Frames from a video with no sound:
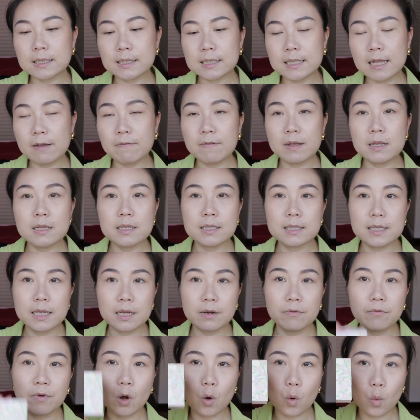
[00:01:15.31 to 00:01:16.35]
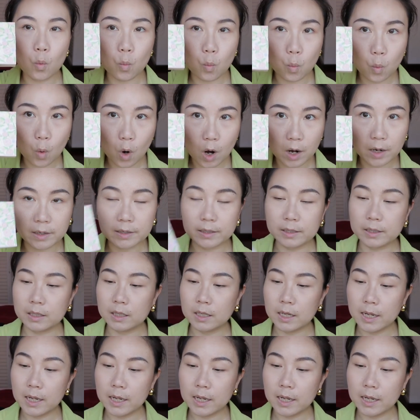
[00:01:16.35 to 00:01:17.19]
701.